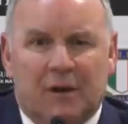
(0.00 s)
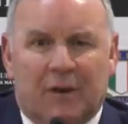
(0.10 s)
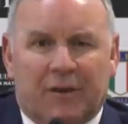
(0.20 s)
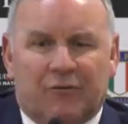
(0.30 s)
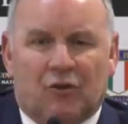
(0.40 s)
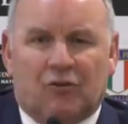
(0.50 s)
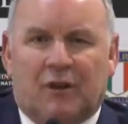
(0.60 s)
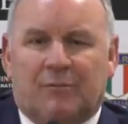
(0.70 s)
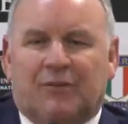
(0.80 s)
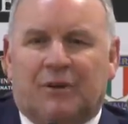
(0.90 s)
I think if Josh
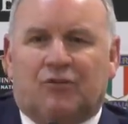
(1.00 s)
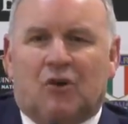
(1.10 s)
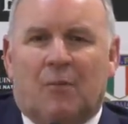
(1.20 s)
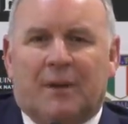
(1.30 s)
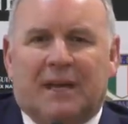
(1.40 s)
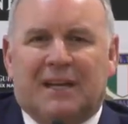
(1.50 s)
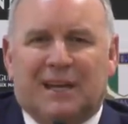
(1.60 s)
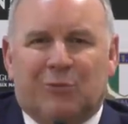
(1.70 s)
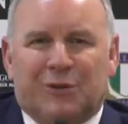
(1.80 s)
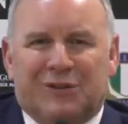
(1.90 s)
Adams had his time again,
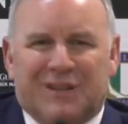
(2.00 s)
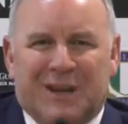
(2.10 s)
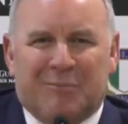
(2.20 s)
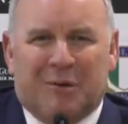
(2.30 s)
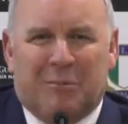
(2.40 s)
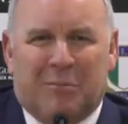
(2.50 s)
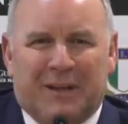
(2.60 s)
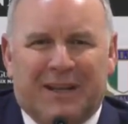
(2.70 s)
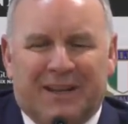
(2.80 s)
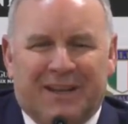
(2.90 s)
he would
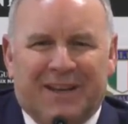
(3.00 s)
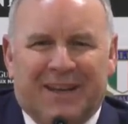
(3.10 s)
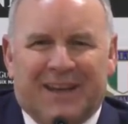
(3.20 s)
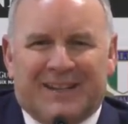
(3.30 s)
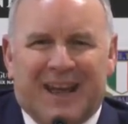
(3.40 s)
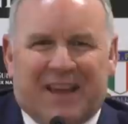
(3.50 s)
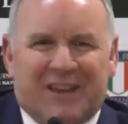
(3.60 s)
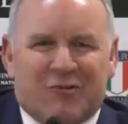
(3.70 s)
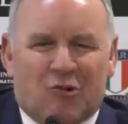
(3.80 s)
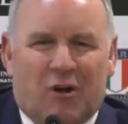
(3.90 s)
probably attack
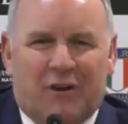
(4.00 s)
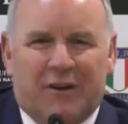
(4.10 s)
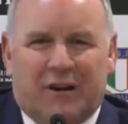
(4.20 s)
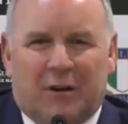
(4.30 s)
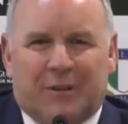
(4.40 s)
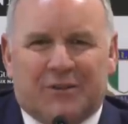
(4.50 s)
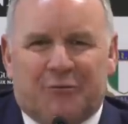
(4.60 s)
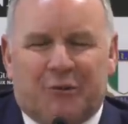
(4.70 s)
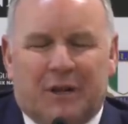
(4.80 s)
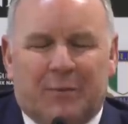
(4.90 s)
that try line a little bit
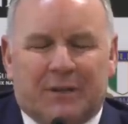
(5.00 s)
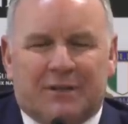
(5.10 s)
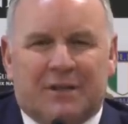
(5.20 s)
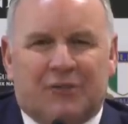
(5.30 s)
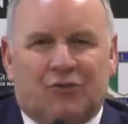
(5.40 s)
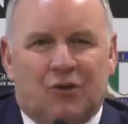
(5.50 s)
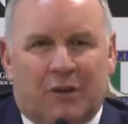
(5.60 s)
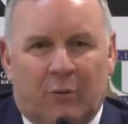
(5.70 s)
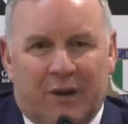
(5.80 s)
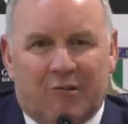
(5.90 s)
differently, but
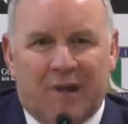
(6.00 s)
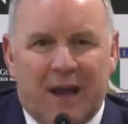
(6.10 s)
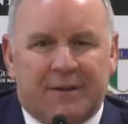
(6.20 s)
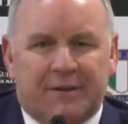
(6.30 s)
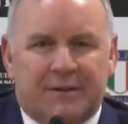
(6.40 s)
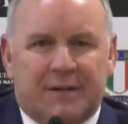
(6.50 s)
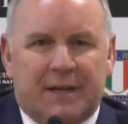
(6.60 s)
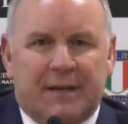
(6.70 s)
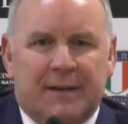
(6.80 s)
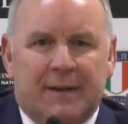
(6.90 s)
certainly we
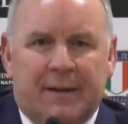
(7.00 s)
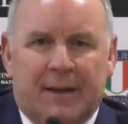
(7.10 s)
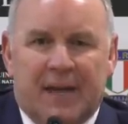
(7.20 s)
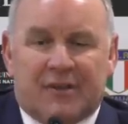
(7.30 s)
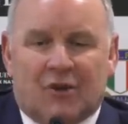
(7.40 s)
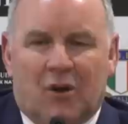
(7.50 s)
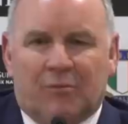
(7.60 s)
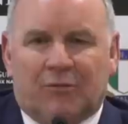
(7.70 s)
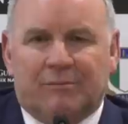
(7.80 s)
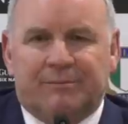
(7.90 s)
created at
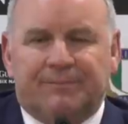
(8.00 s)
times.